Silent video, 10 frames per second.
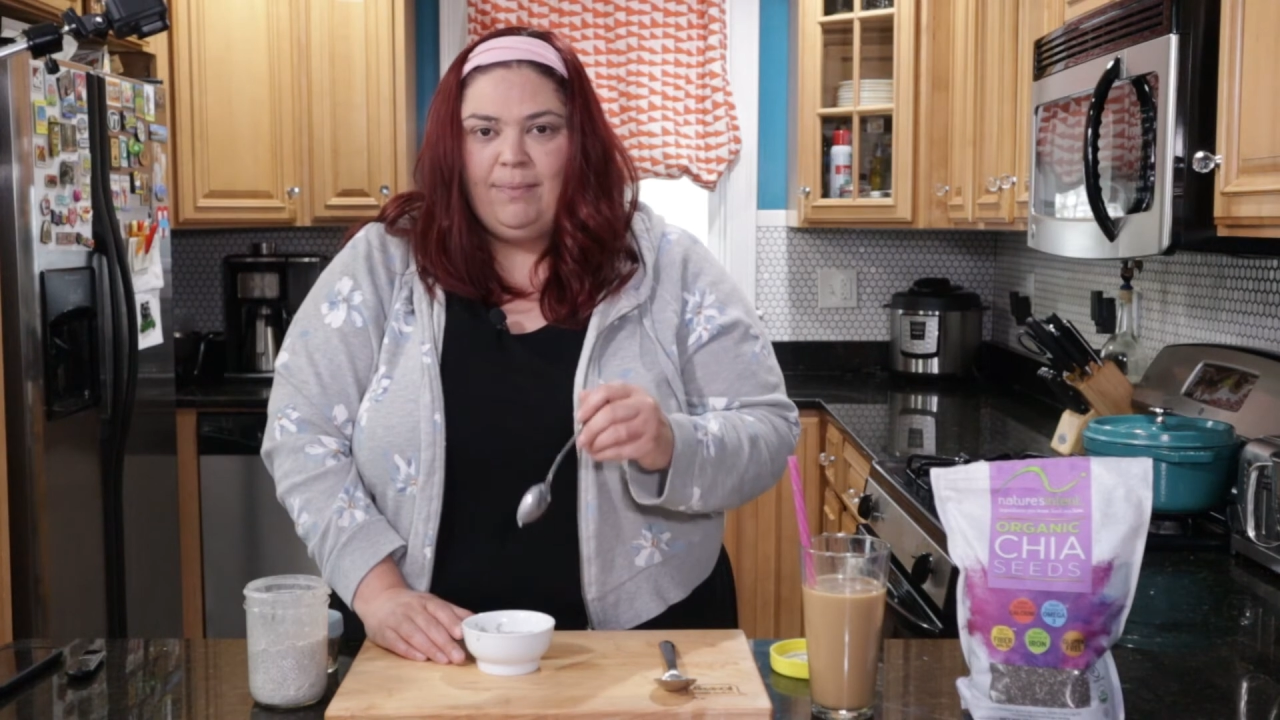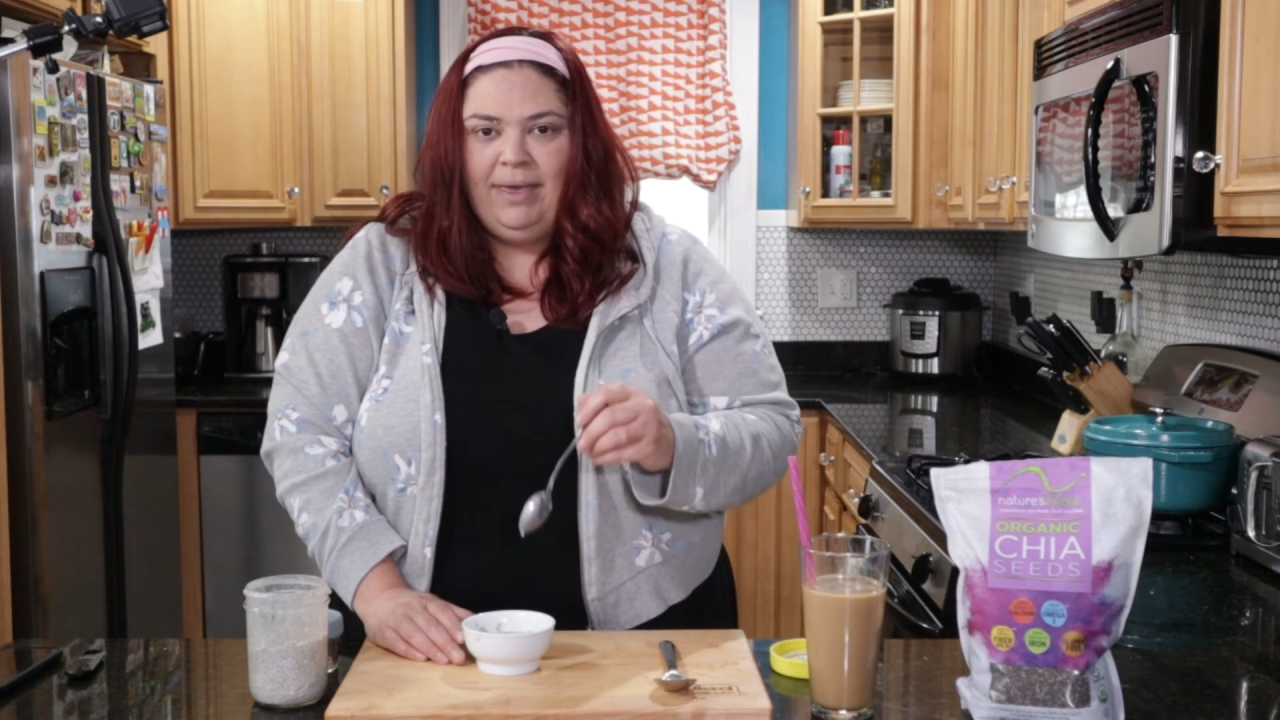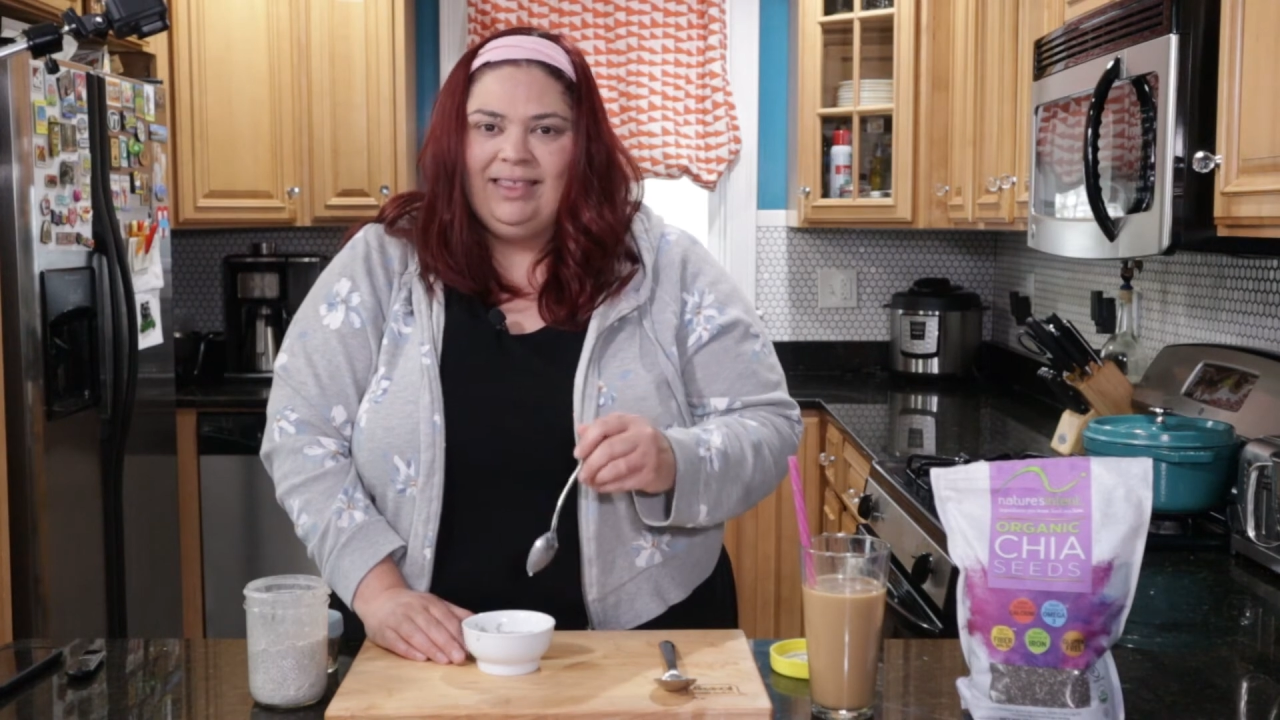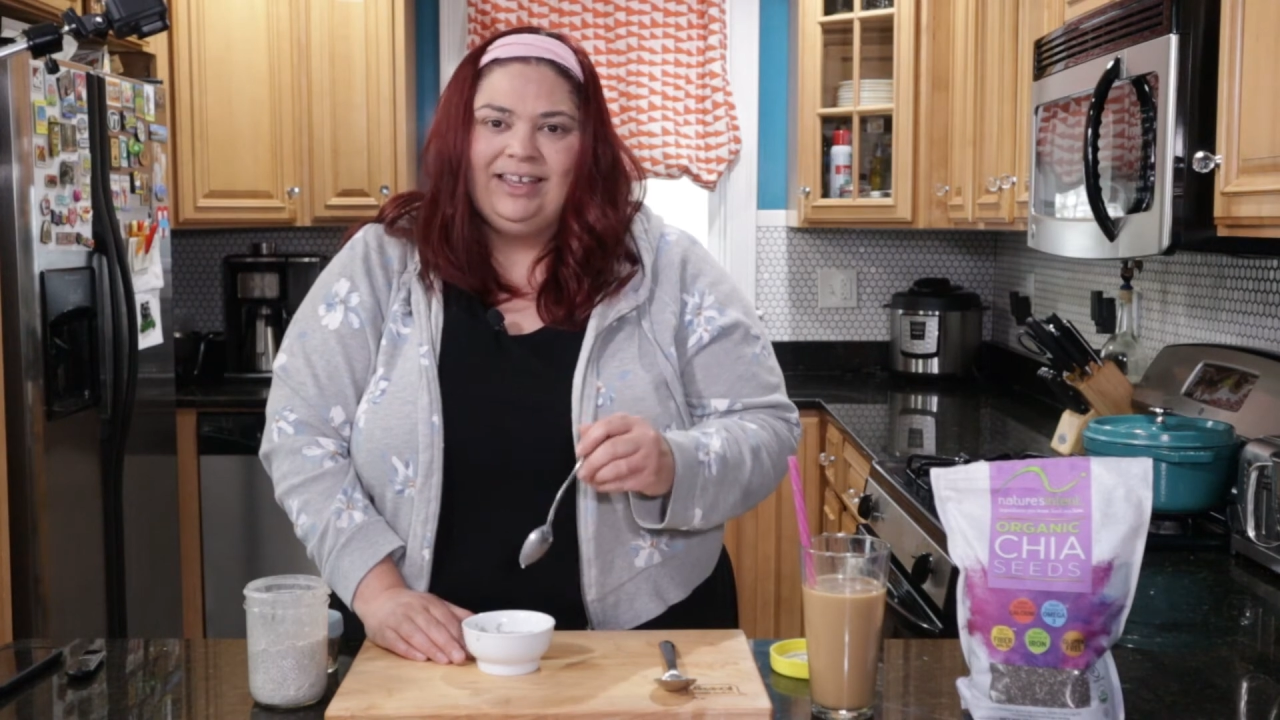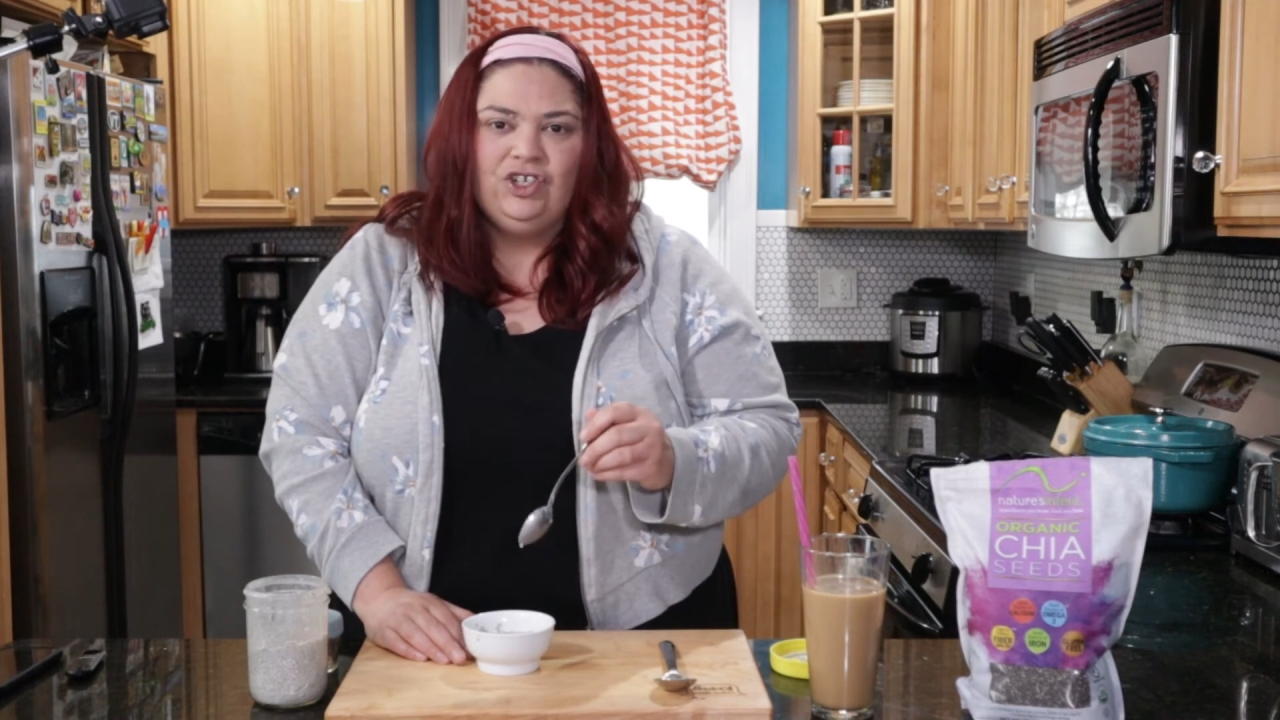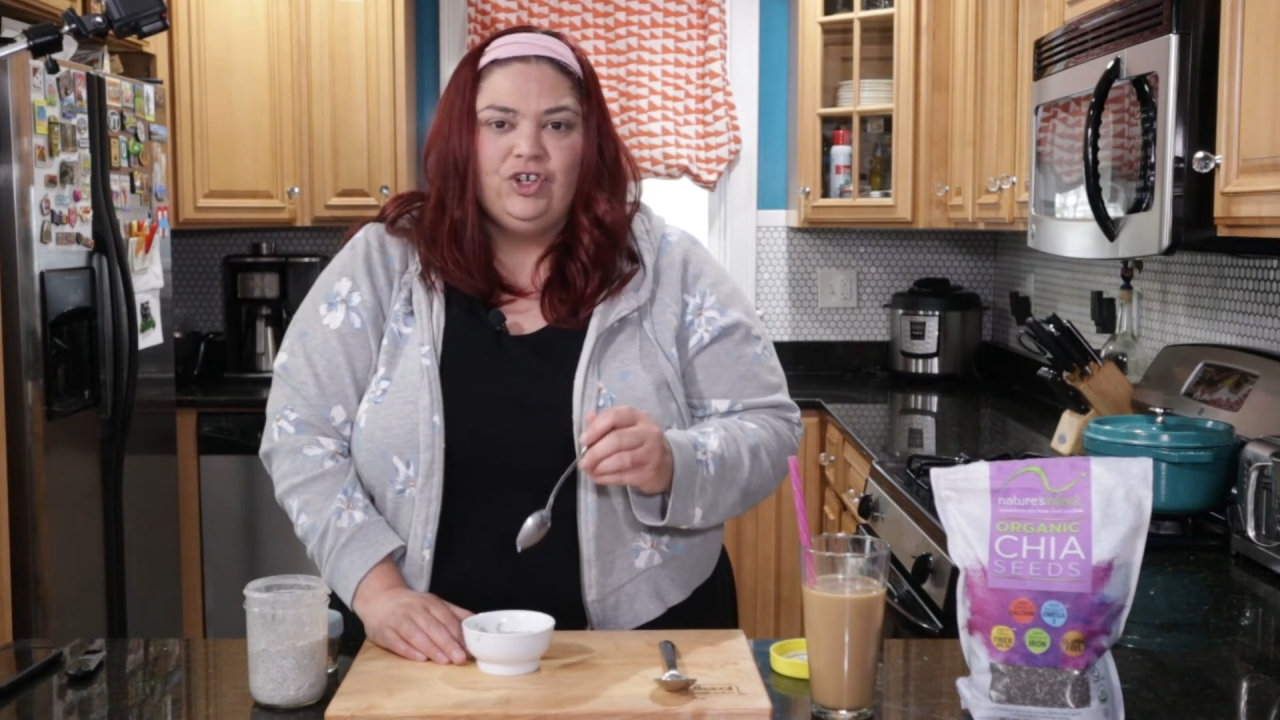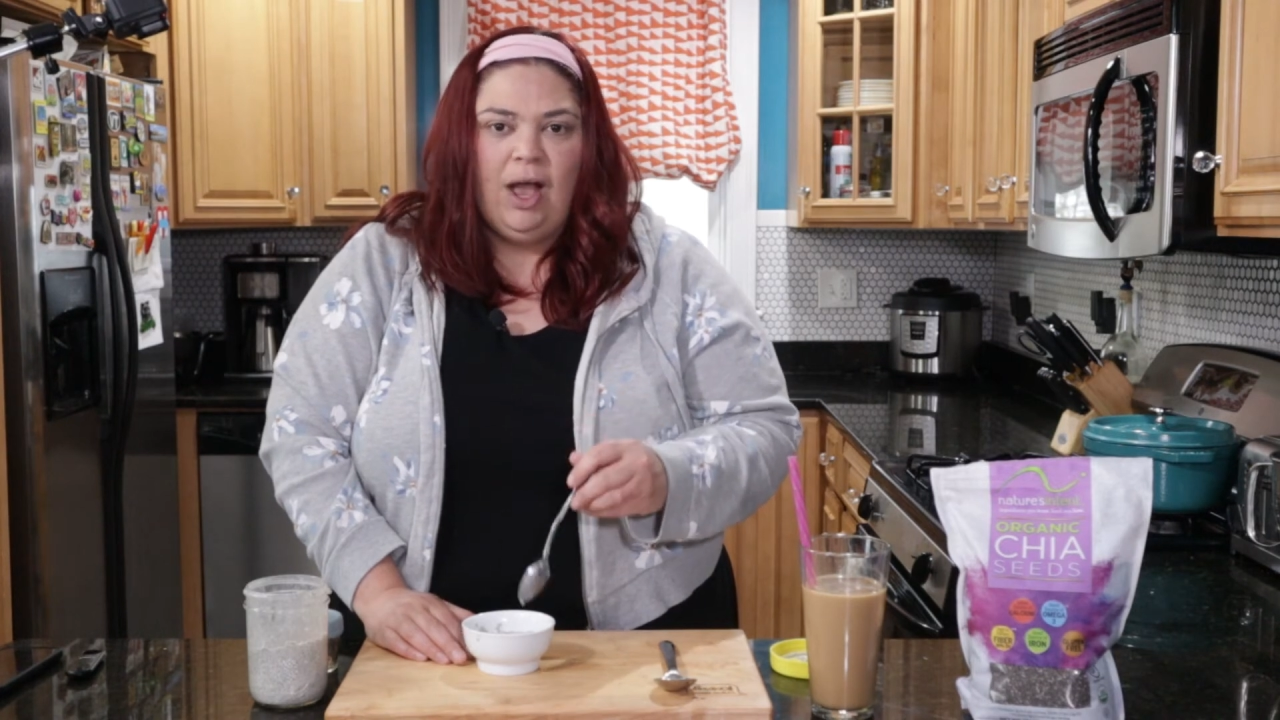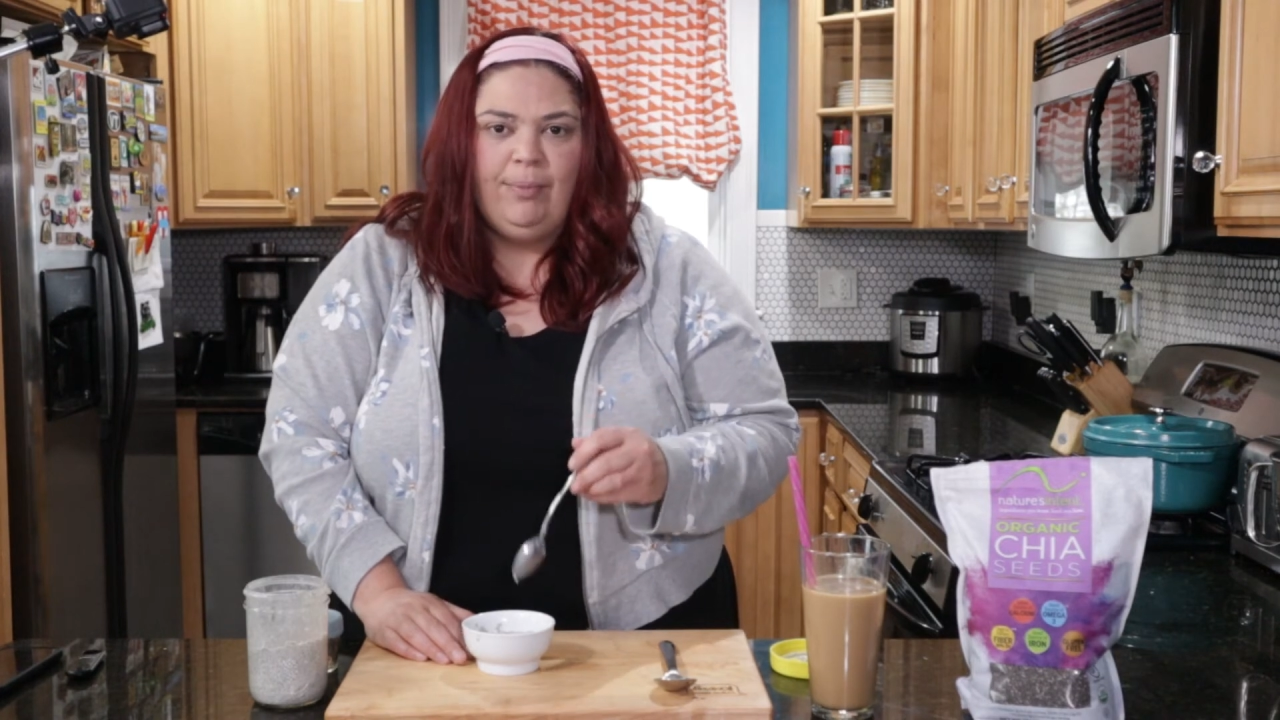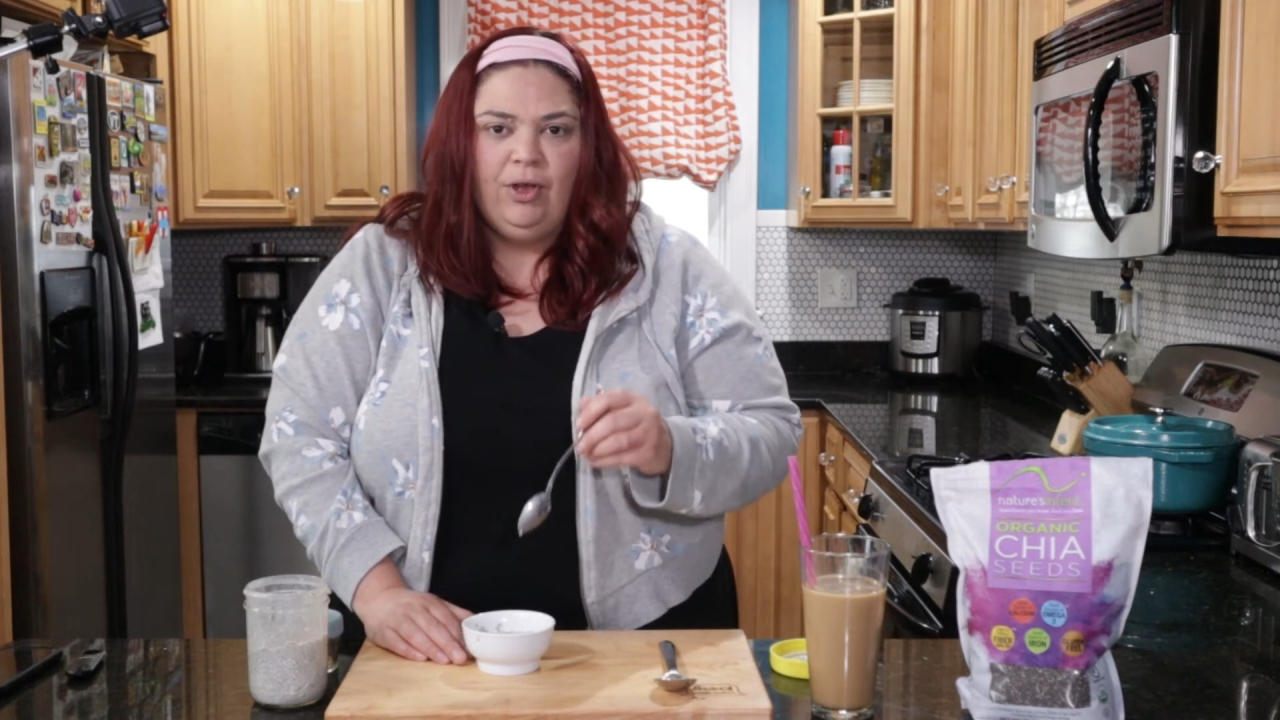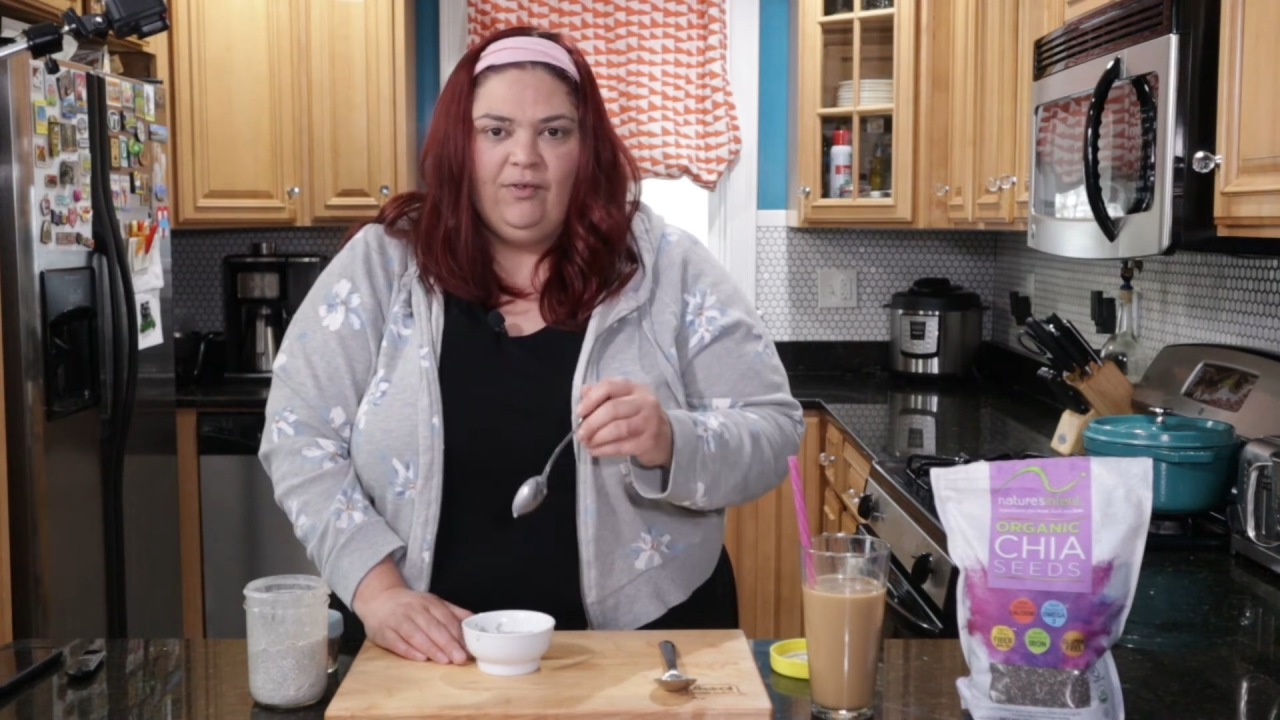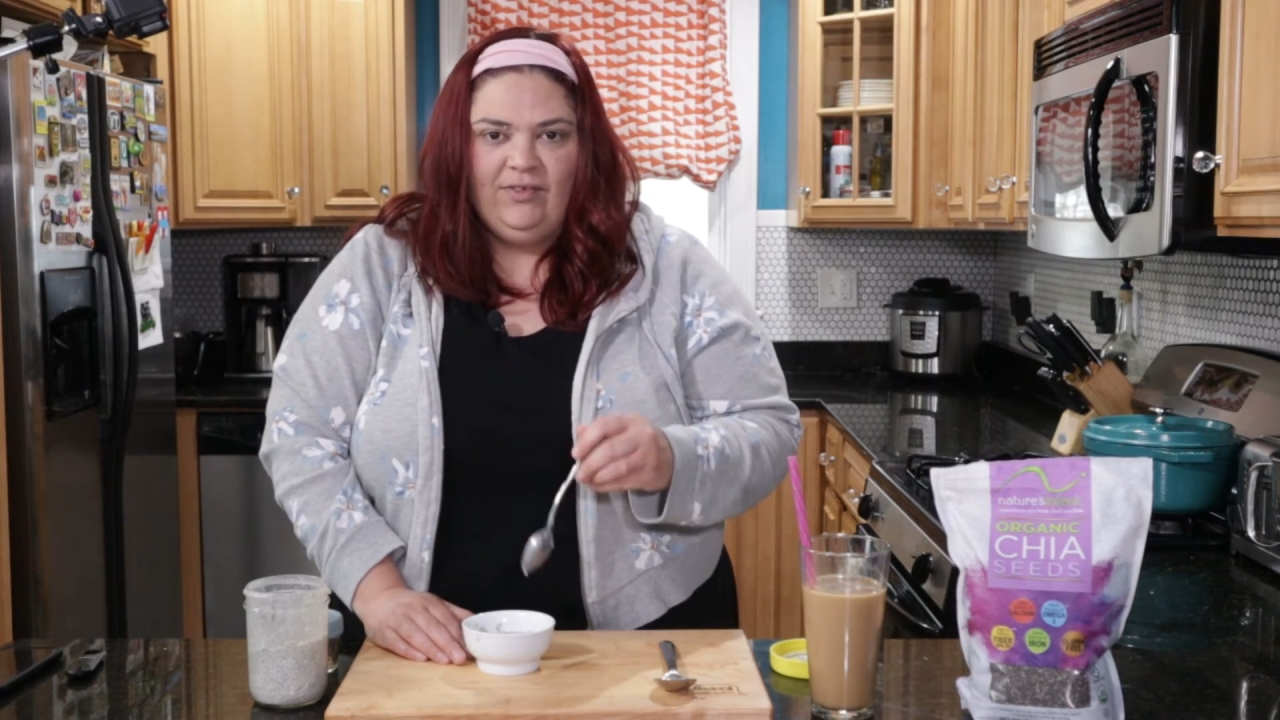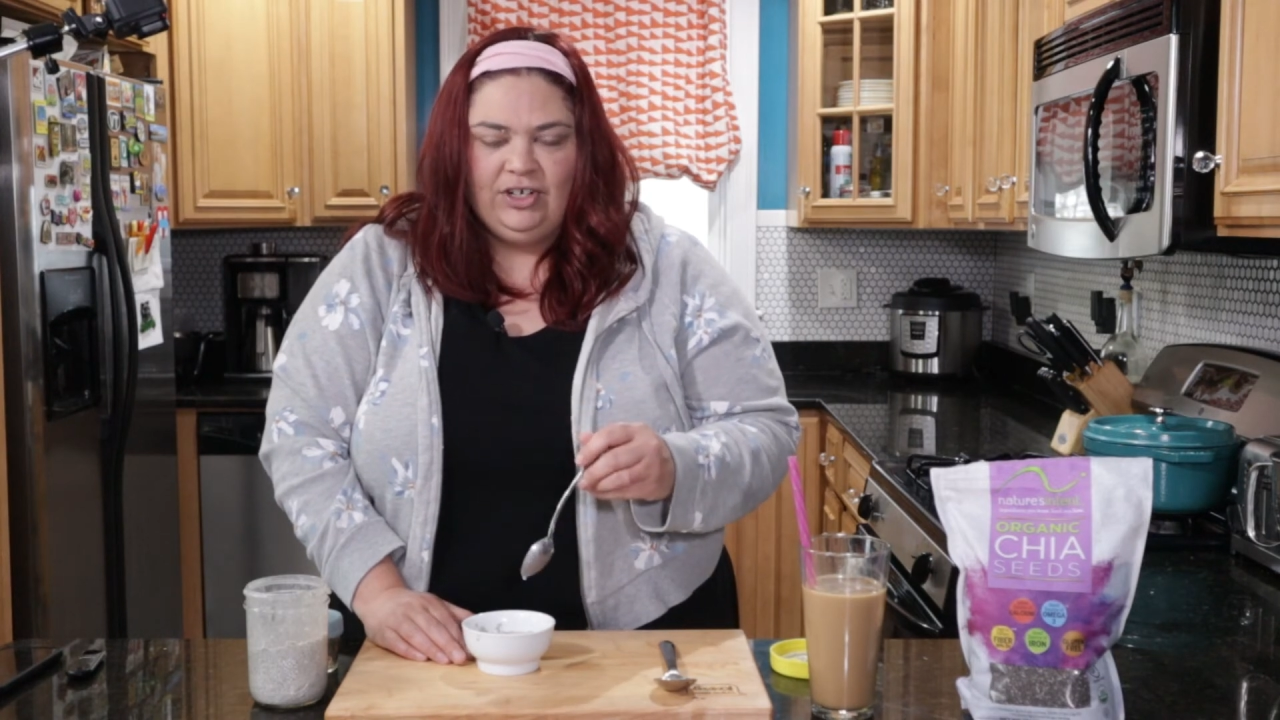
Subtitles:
and make like a tropical